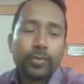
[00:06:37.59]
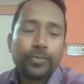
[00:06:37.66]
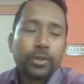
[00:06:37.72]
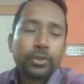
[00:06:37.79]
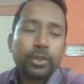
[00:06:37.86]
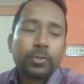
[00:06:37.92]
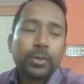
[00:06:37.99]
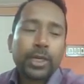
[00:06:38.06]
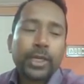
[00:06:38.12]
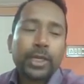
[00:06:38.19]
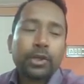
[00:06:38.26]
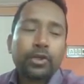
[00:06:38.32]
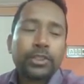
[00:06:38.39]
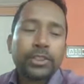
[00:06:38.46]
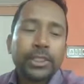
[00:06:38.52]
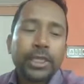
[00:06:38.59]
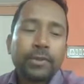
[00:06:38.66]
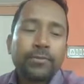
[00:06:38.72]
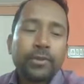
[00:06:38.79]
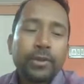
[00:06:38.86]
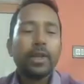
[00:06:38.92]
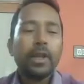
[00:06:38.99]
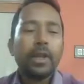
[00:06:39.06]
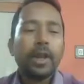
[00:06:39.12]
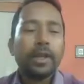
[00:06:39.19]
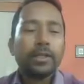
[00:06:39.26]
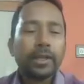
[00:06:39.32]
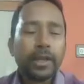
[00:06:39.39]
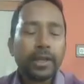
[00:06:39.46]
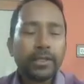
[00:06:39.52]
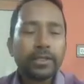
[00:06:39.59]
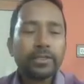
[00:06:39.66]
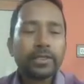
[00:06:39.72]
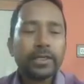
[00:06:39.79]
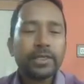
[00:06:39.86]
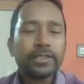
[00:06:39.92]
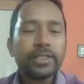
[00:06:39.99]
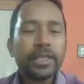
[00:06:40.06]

So I'm clicking on Save. At the right hand side,